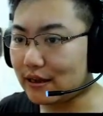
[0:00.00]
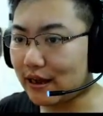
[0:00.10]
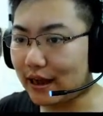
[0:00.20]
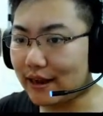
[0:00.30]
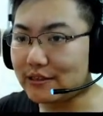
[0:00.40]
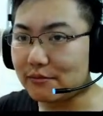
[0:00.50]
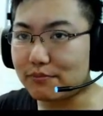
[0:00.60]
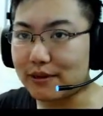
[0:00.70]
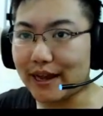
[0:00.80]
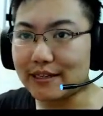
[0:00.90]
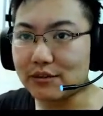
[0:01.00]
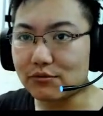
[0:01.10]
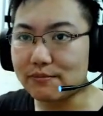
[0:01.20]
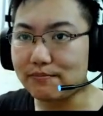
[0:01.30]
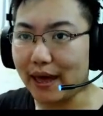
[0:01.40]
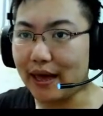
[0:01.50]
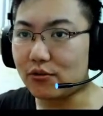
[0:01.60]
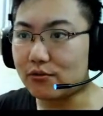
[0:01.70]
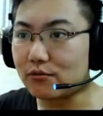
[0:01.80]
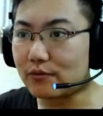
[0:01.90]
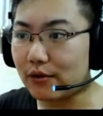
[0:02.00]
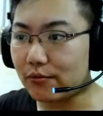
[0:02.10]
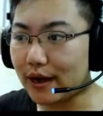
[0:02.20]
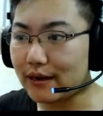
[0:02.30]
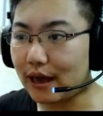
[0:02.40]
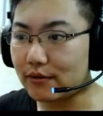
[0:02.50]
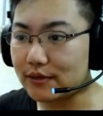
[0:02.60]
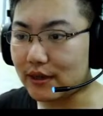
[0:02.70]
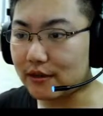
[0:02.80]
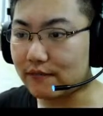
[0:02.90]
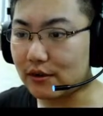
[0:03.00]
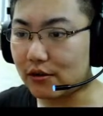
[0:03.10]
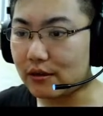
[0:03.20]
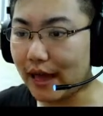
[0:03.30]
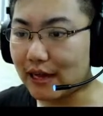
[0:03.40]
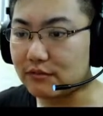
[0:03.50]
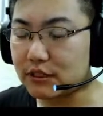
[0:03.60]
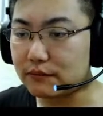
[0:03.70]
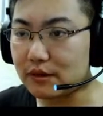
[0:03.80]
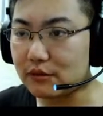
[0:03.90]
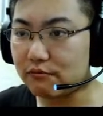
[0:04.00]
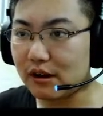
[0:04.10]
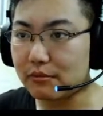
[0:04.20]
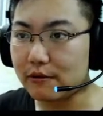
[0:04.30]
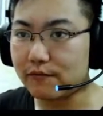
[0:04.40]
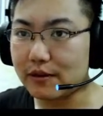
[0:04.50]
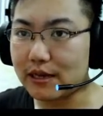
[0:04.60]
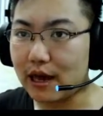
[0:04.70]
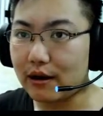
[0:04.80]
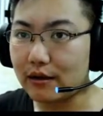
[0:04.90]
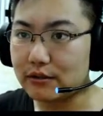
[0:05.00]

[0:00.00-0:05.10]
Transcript: an interplanetary battle right outside of their own atmosphere, they would probably freak out.